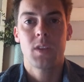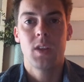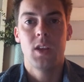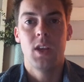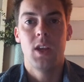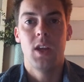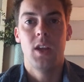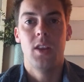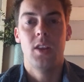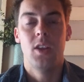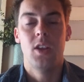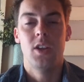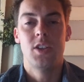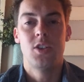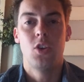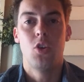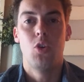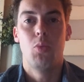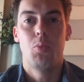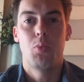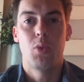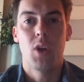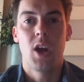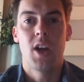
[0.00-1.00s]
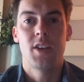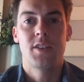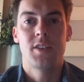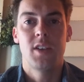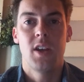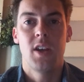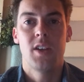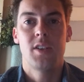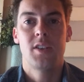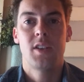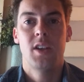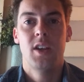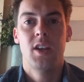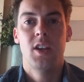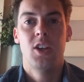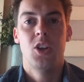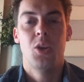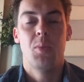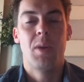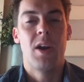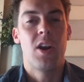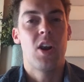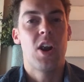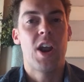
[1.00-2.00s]
in this whole process,
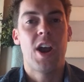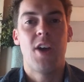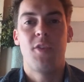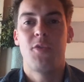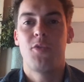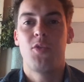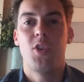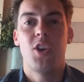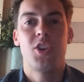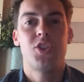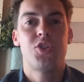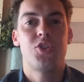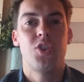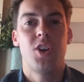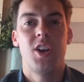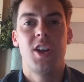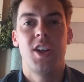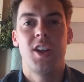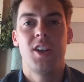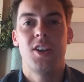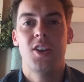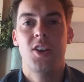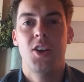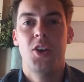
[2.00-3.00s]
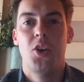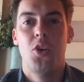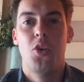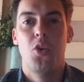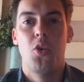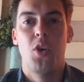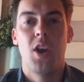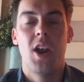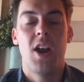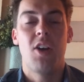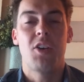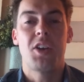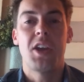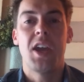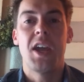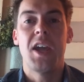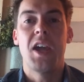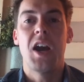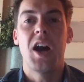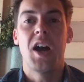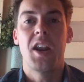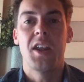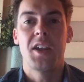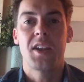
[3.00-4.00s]
no matter how frustrating or how
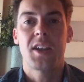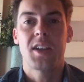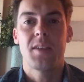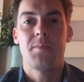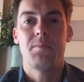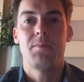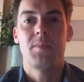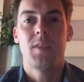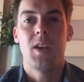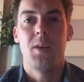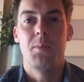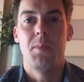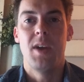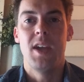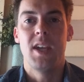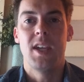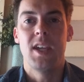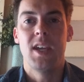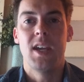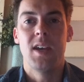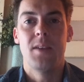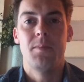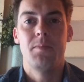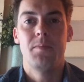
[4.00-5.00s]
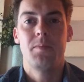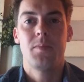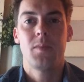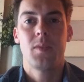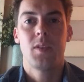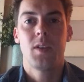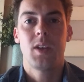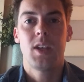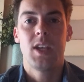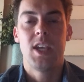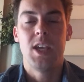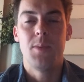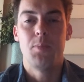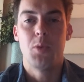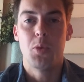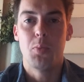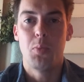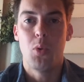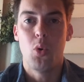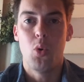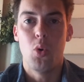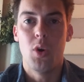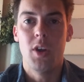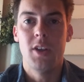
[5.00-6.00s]
chaotic it may get. Keep your
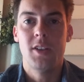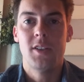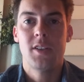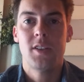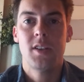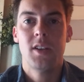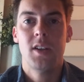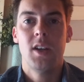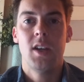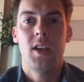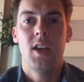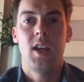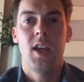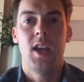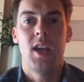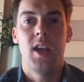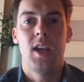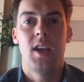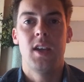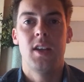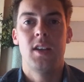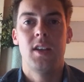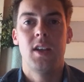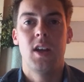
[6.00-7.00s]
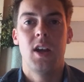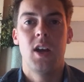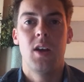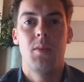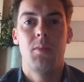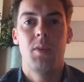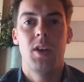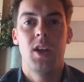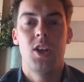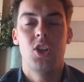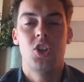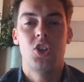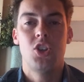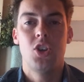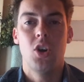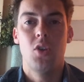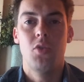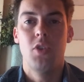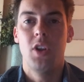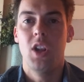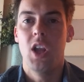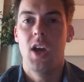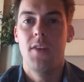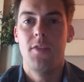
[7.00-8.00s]
poise and
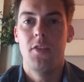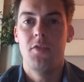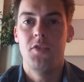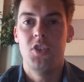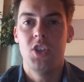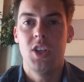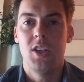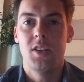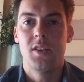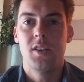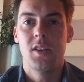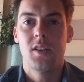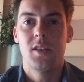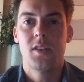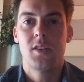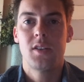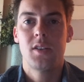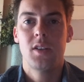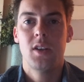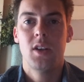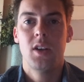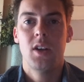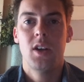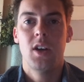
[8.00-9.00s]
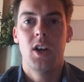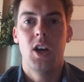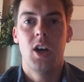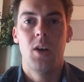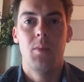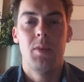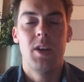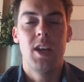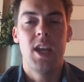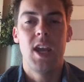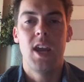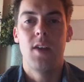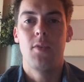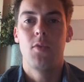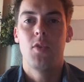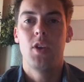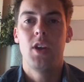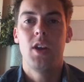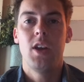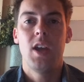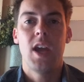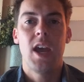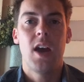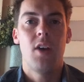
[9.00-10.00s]
show the love of Jesus in
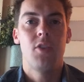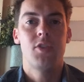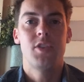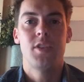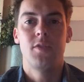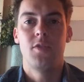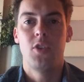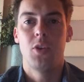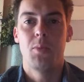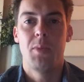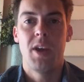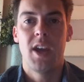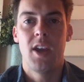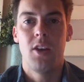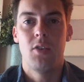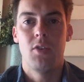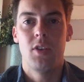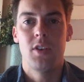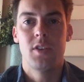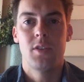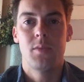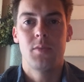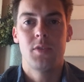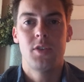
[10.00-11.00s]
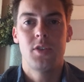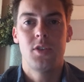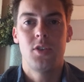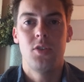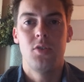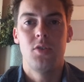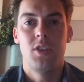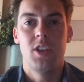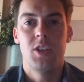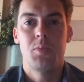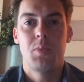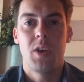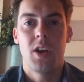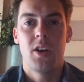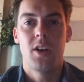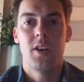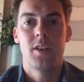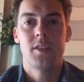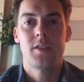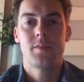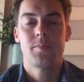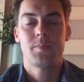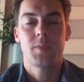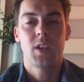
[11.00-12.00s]
every ounce of your mannerisms to these
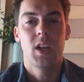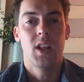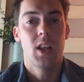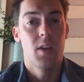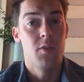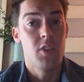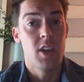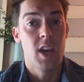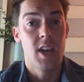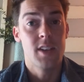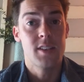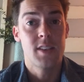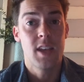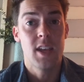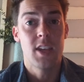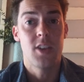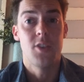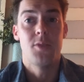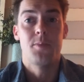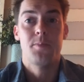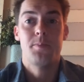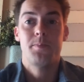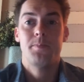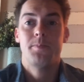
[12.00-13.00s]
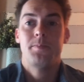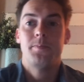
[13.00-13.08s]
parents. I love you guys. Thank you.